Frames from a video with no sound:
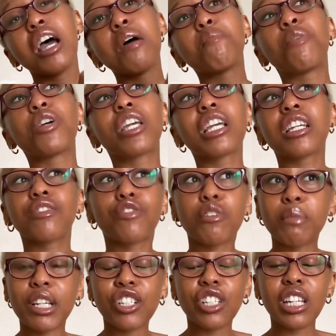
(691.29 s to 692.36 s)
Booking
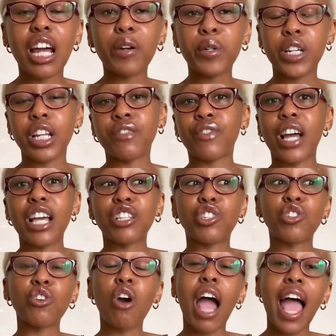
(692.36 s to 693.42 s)
information, I would advise
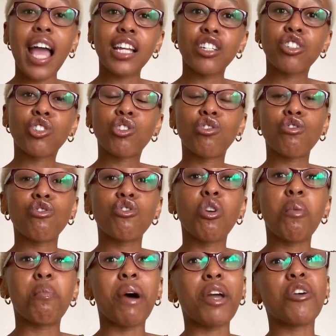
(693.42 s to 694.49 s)
you add to your
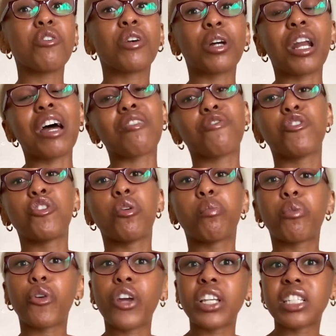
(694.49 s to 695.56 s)
biography, your
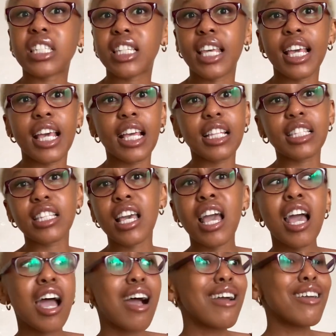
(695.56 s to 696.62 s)
press kits,
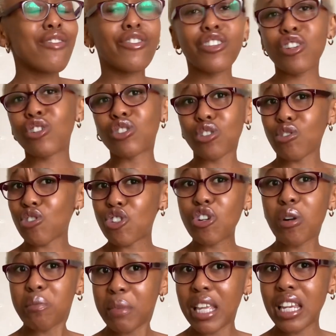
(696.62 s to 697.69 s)
even your
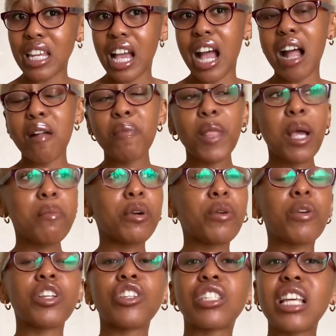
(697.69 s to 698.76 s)
social media. But
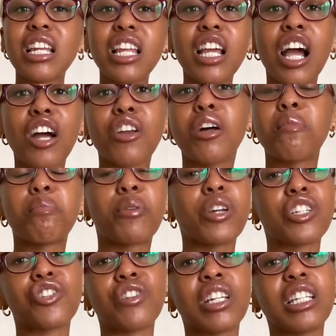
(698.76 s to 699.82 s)
when you're sending out a
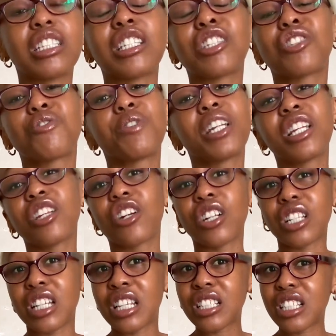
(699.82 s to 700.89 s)
press release, it's really not
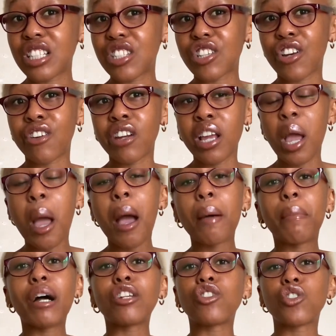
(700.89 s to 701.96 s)
necessary,
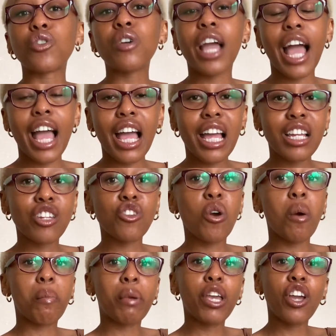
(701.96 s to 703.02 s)
but do add your
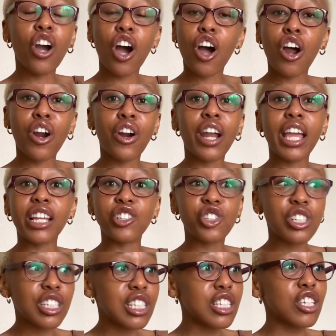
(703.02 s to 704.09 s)
PR
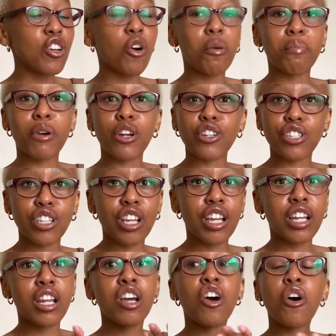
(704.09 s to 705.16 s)
agency or
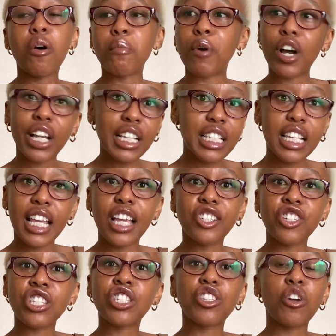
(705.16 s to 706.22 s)
person or marketing
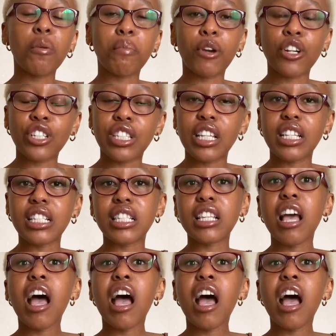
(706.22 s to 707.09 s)
agency or person's